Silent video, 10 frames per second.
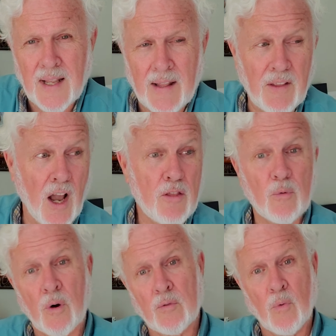And the
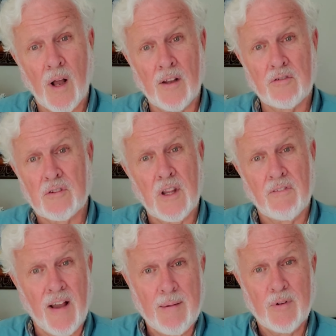other one was
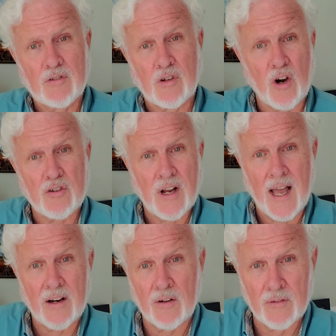the famous church
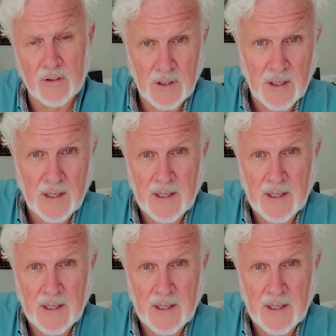out on